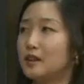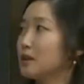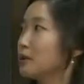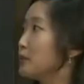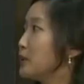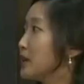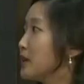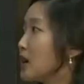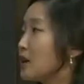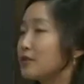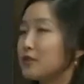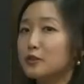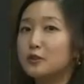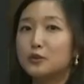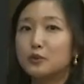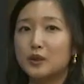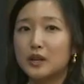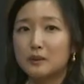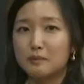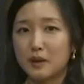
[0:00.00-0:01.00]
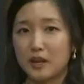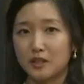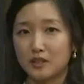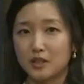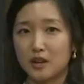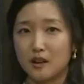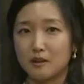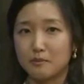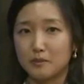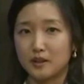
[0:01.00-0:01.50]
we cover three main
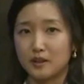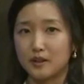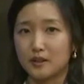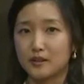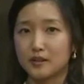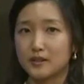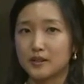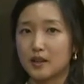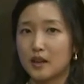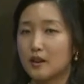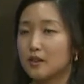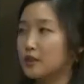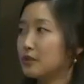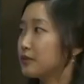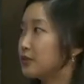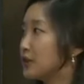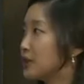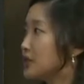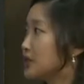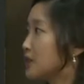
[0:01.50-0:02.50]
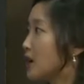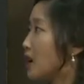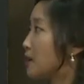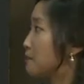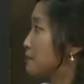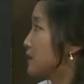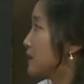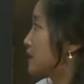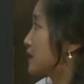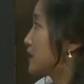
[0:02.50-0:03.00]
topics. The first
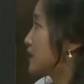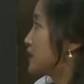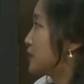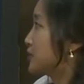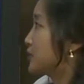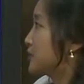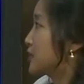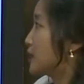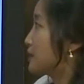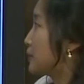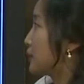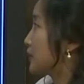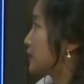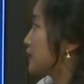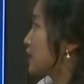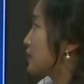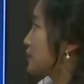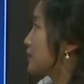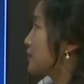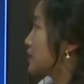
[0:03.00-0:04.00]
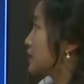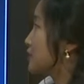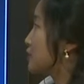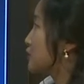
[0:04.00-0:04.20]
topic is chaebol governance